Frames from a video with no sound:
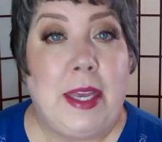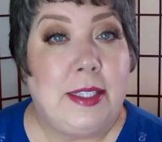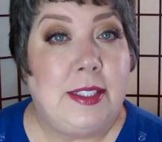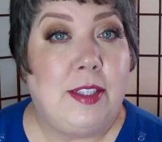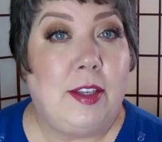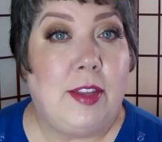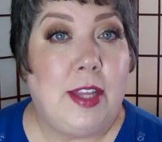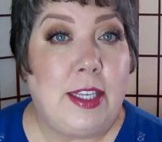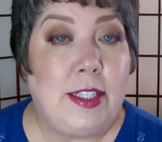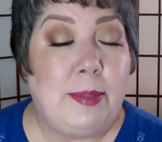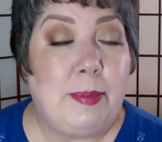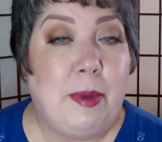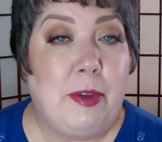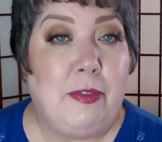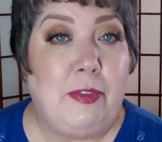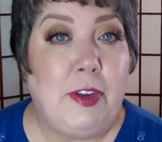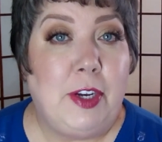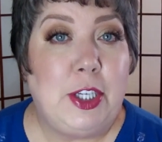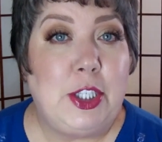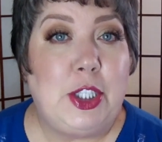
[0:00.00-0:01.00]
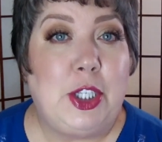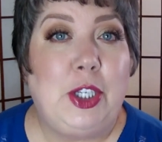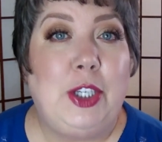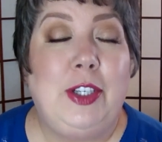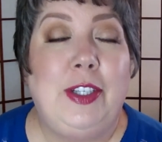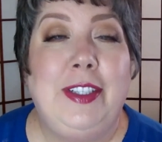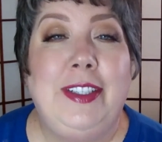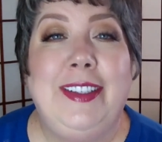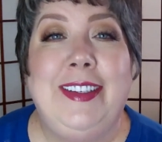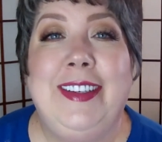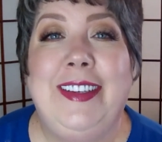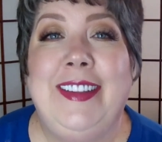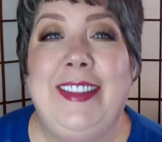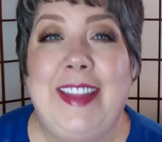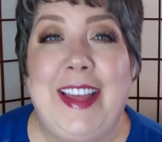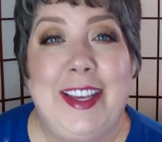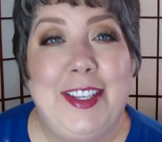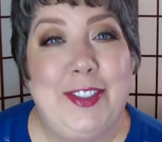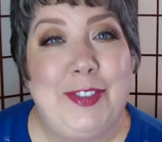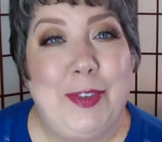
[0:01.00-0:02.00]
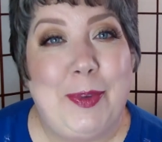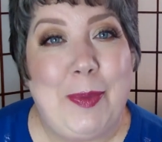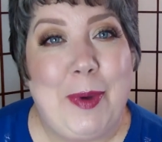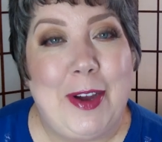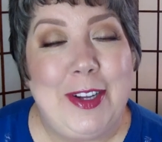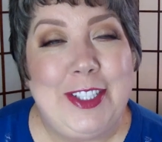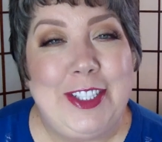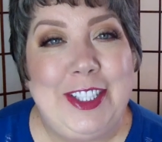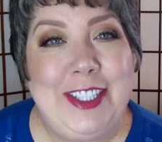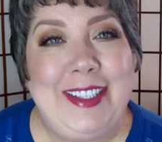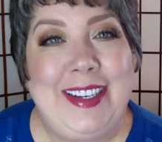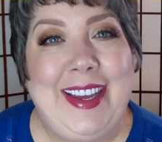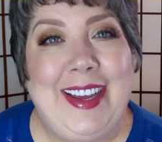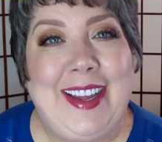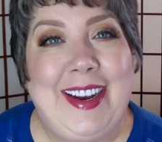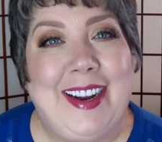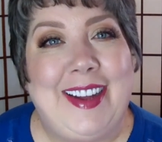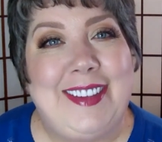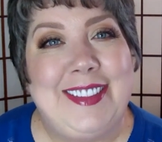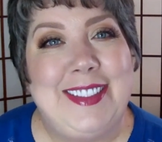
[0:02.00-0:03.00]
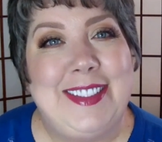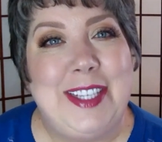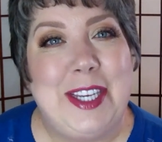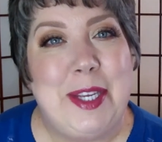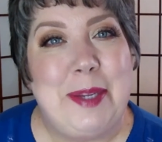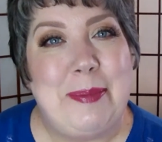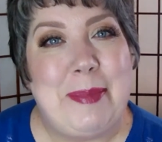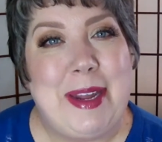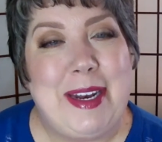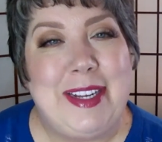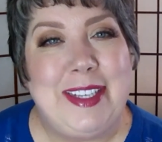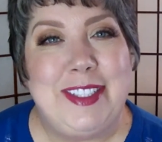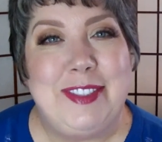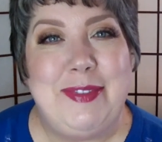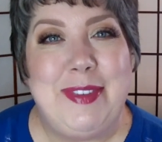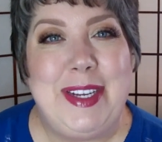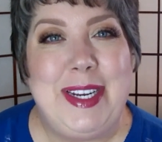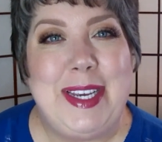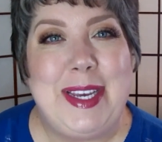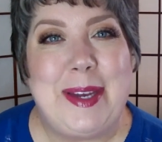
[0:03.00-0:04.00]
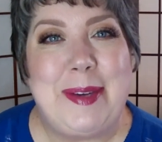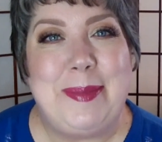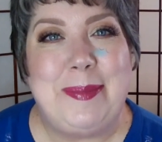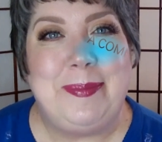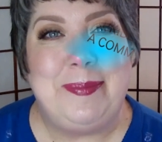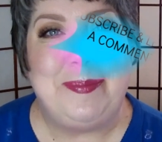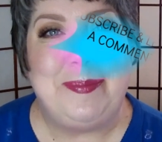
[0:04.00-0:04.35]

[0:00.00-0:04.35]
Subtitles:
So that's my finished look. Thanks for watching, and I'll see you in my next video.